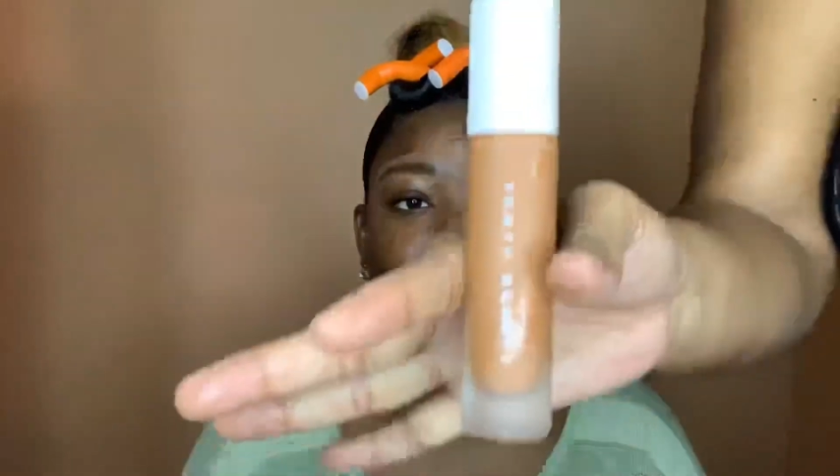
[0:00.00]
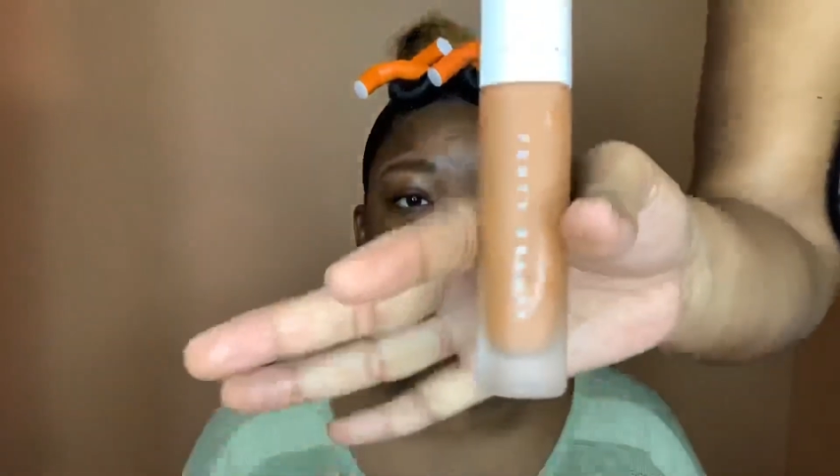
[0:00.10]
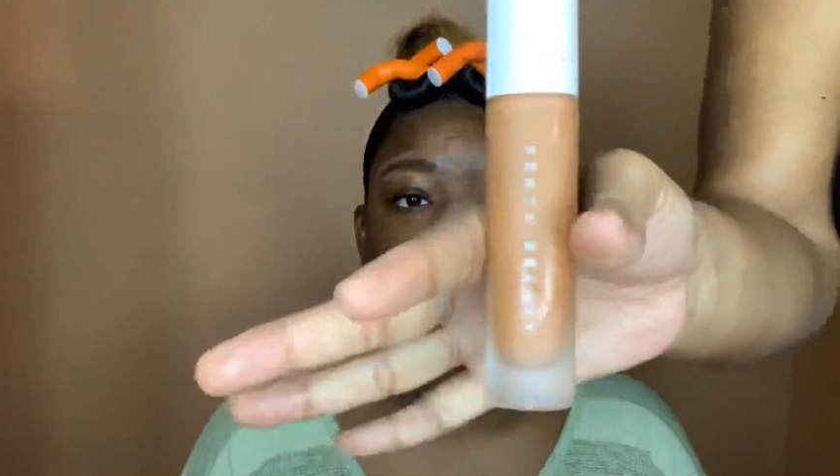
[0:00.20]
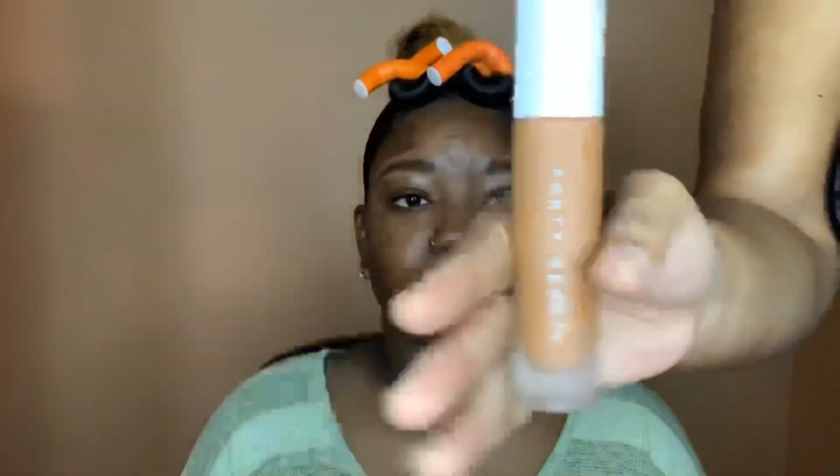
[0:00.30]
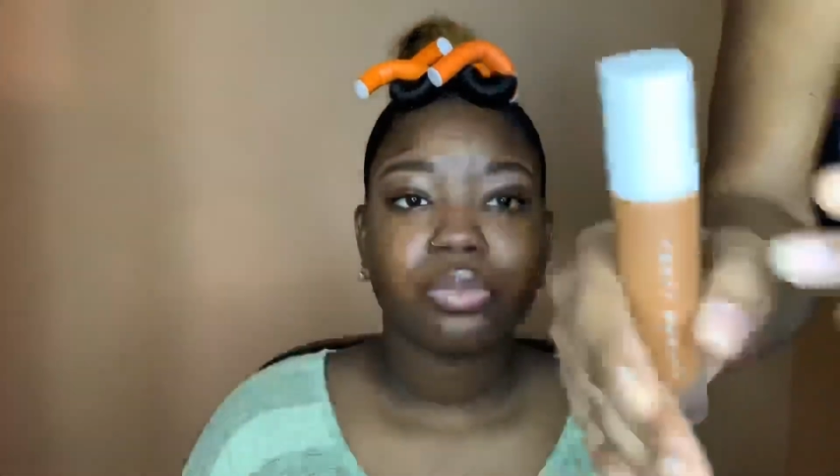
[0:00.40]

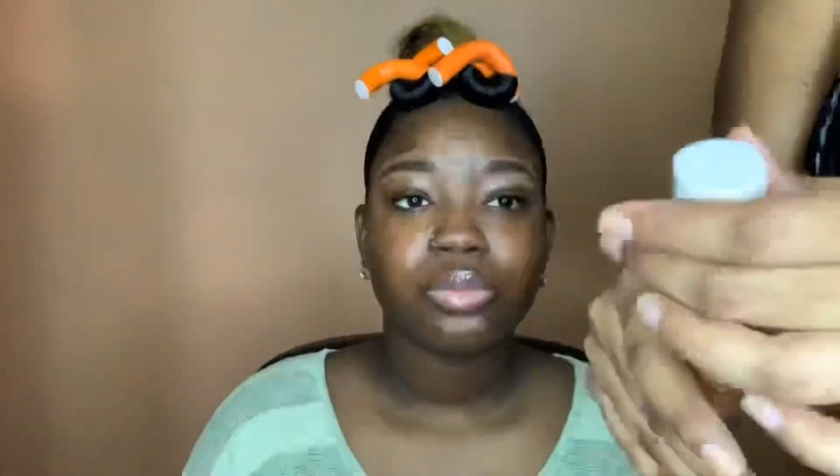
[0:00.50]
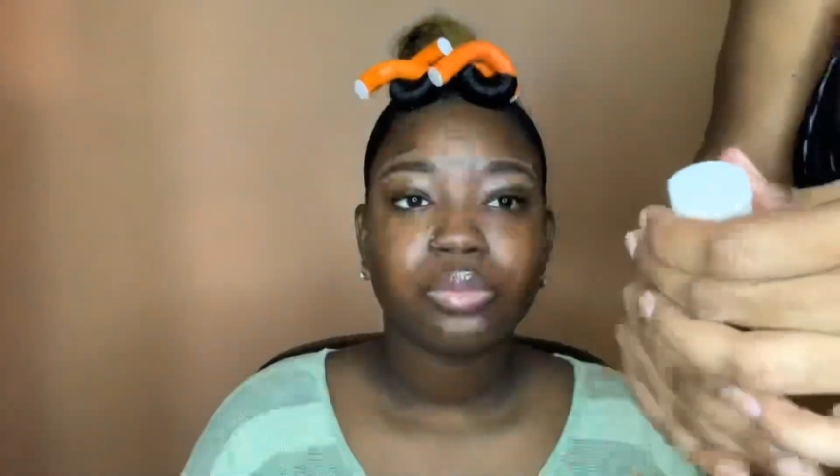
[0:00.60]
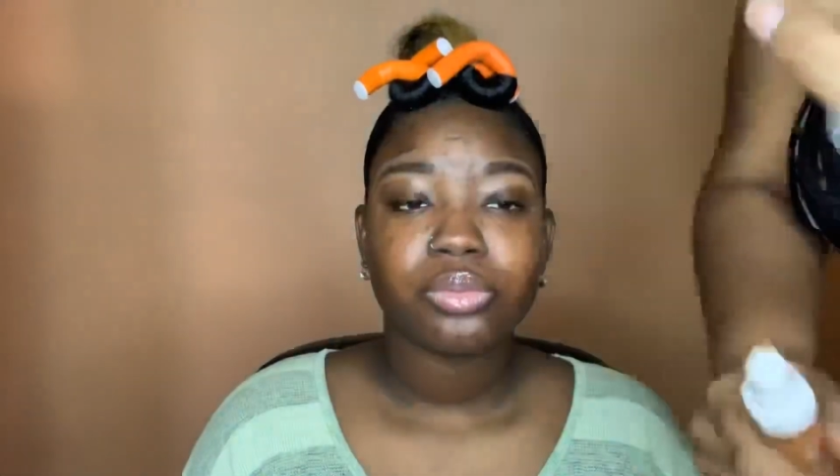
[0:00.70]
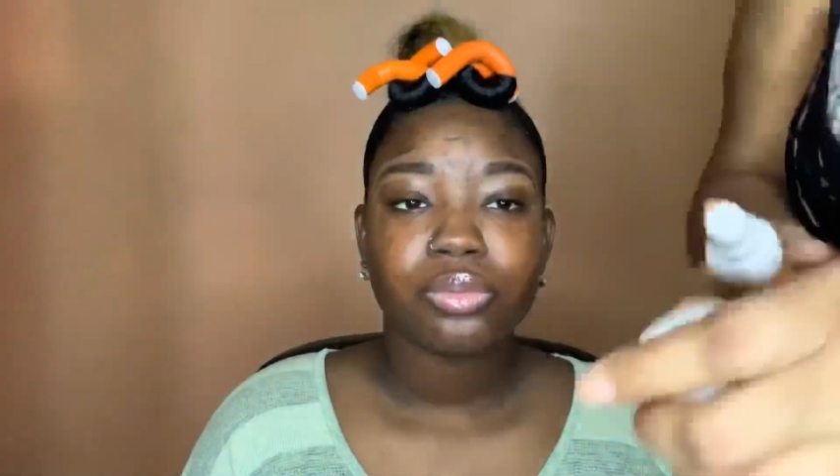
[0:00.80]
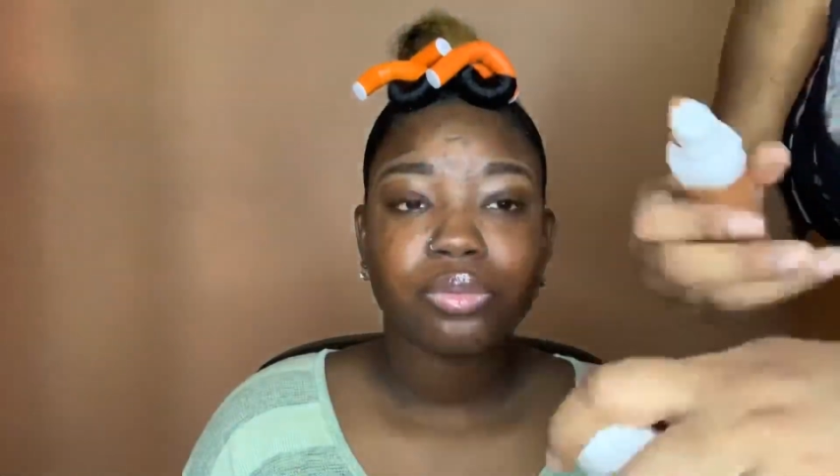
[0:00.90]
And for
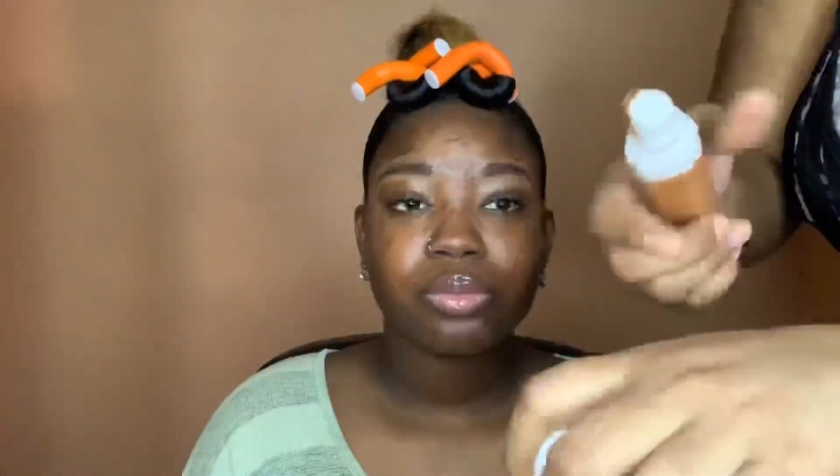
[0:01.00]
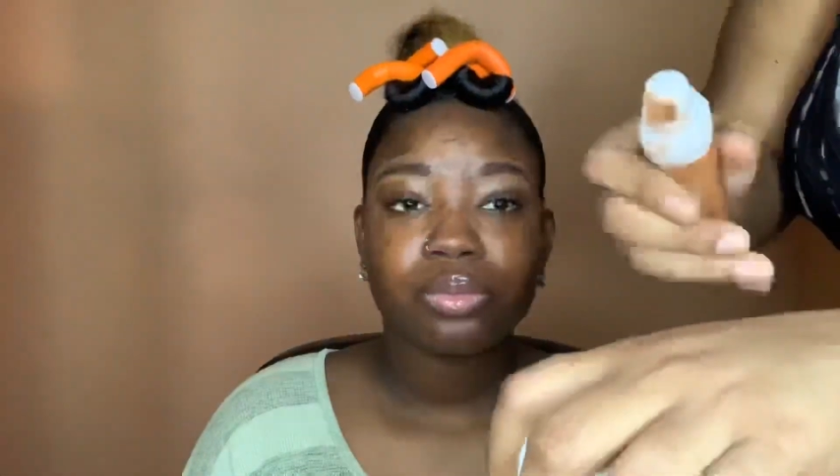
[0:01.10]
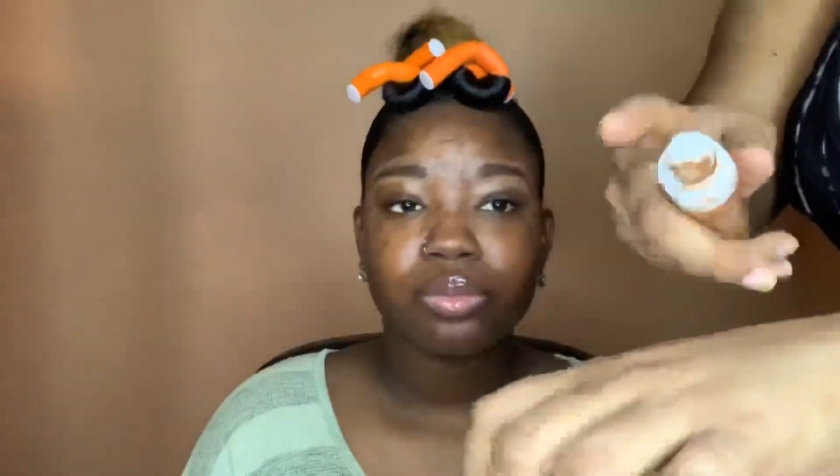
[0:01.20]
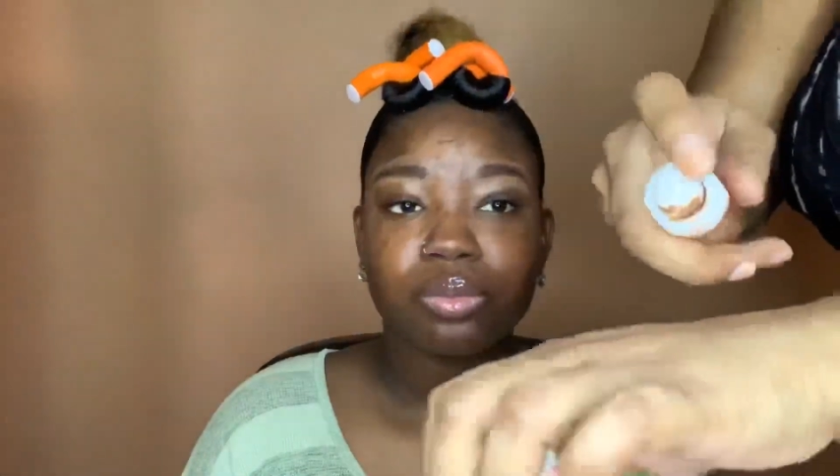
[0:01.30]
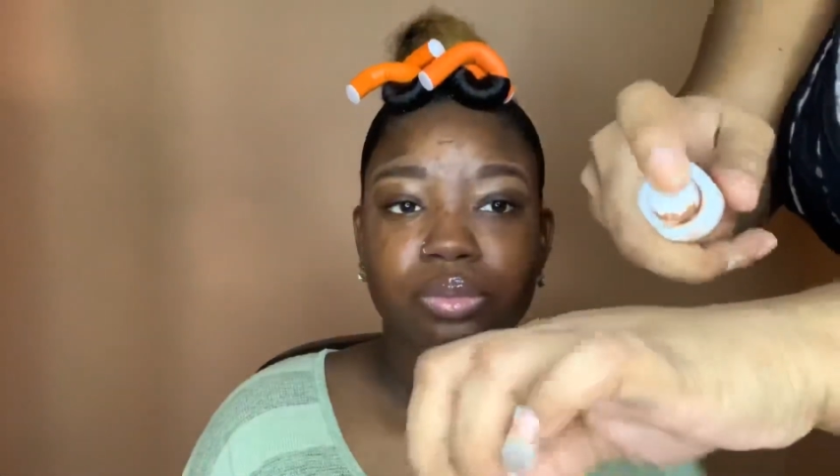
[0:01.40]
foundation, we're
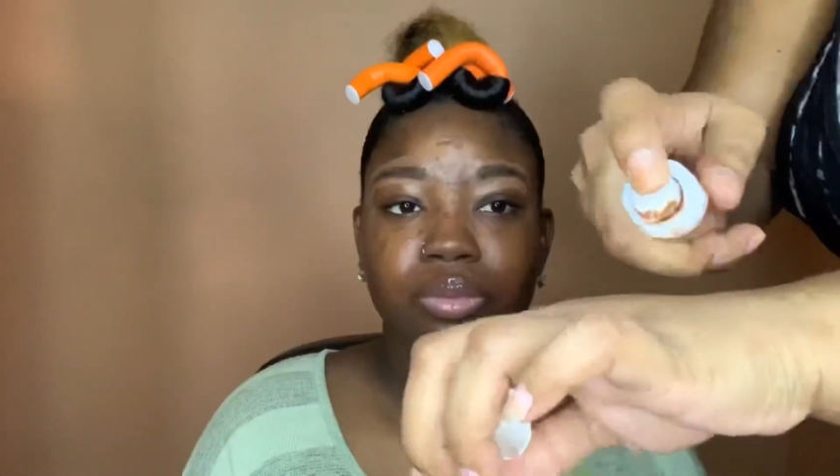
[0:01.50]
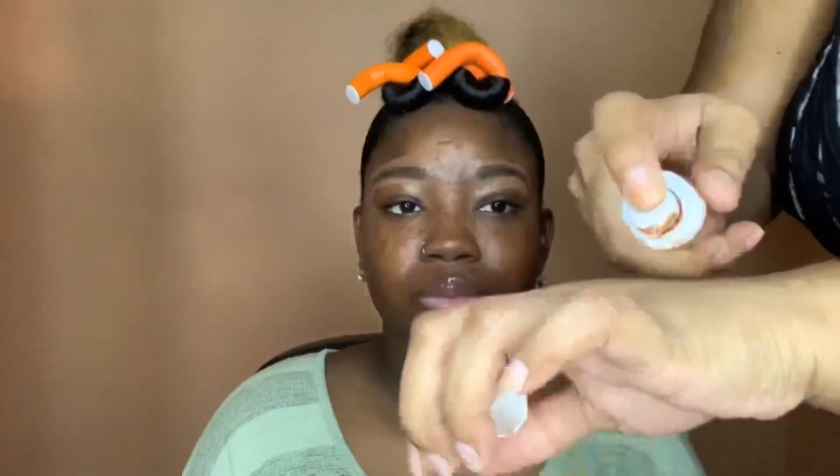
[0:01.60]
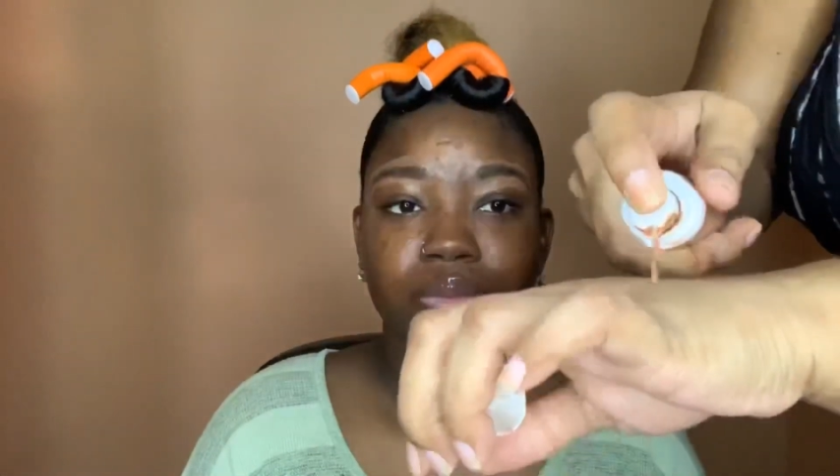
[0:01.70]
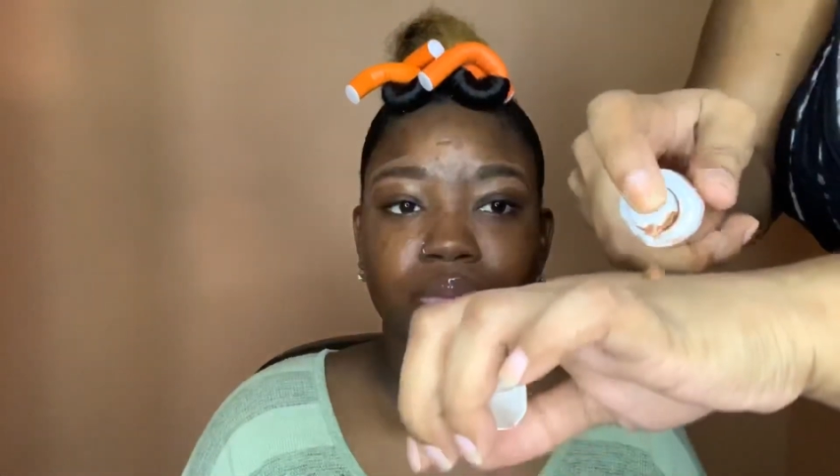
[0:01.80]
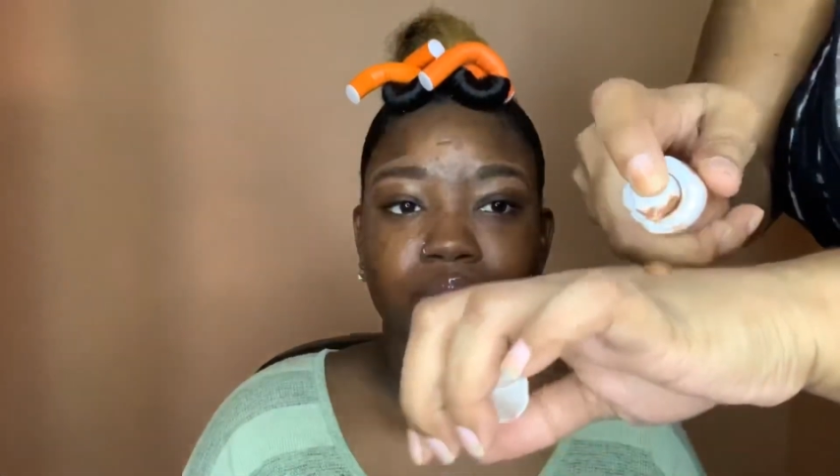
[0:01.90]
using the
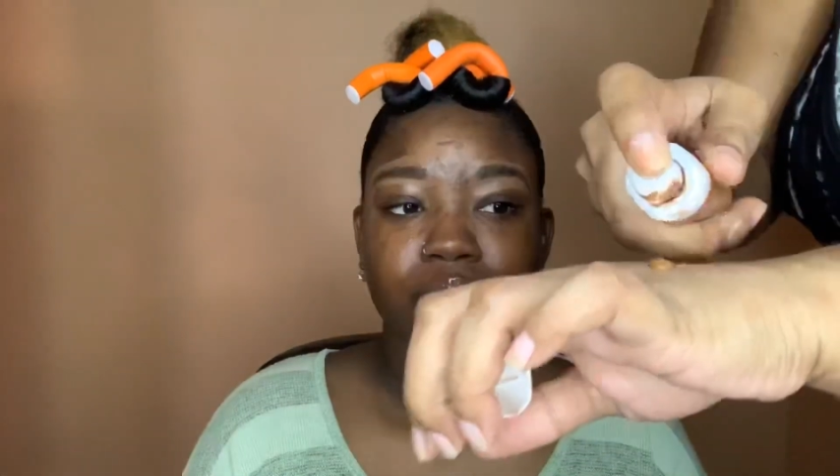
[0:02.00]
Fenty